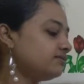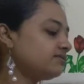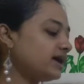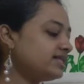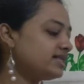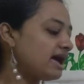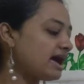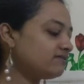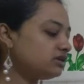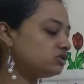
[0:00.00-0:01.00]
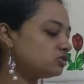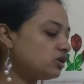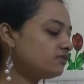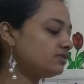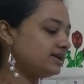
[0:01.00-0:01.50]
Find the average
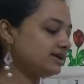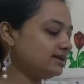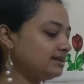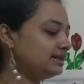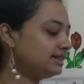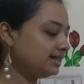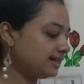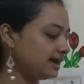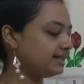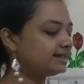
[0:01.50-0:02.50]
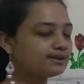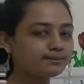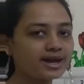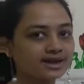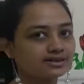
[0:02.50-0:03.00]
of English, Science
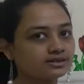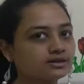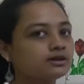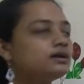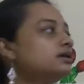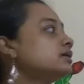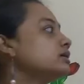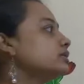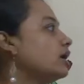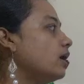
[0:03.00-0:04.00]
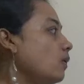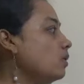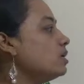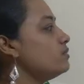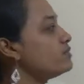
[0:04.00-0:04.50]
and Maths.
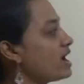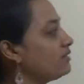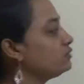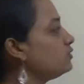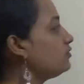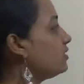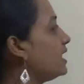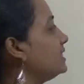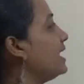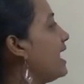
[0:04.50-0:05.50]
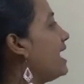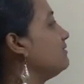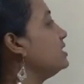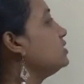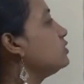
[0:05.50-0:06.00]
Now we have to find the
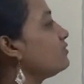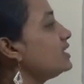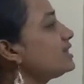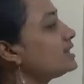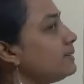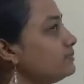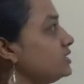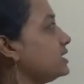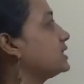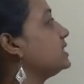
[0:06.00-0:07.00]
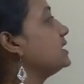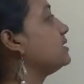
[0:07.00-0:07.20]
average of the subjects